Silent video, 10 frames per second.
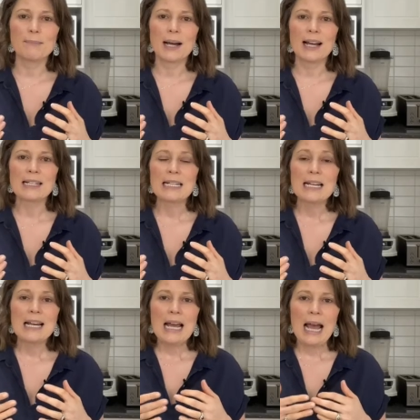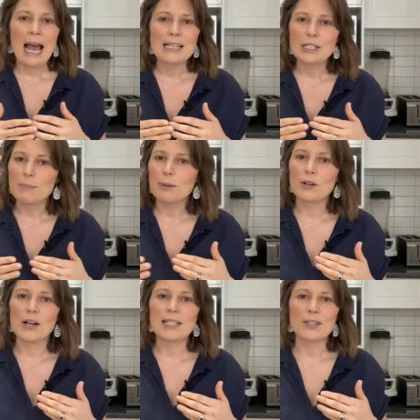but as you
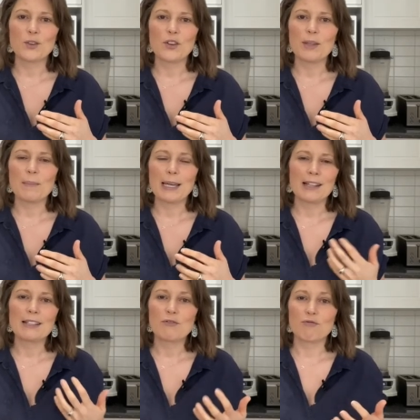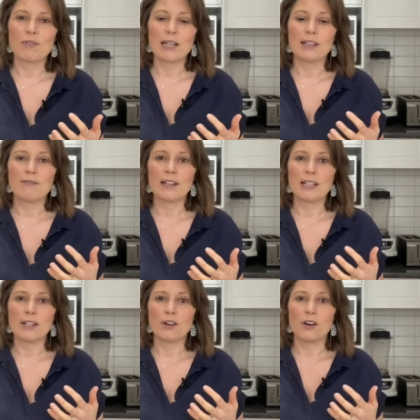progress through the meal, it's
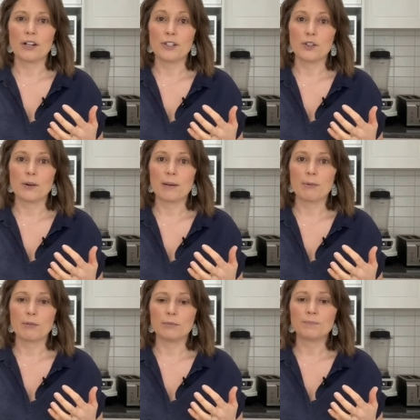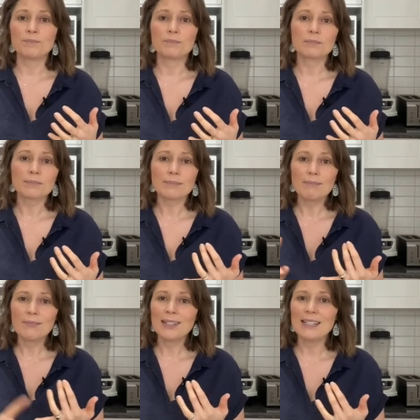really not enjoyable.
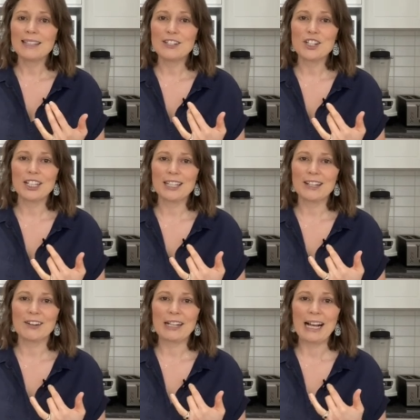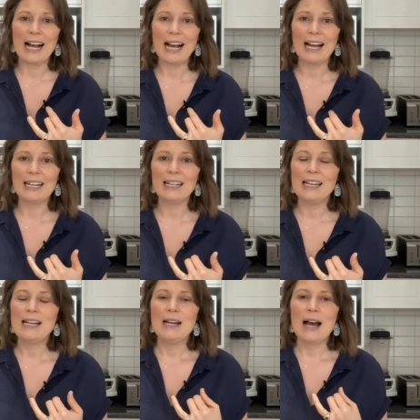The chili con
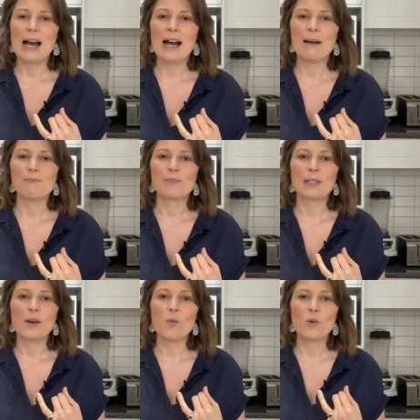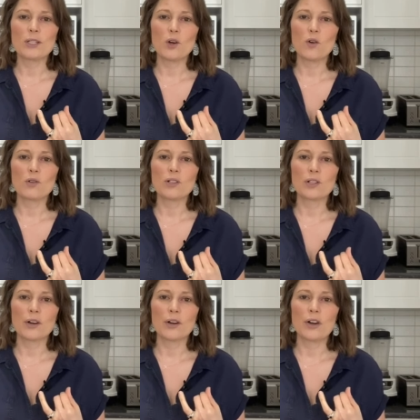carne was
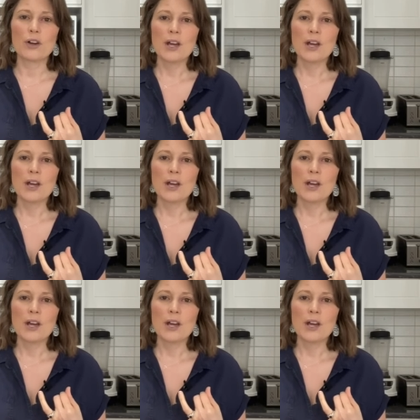also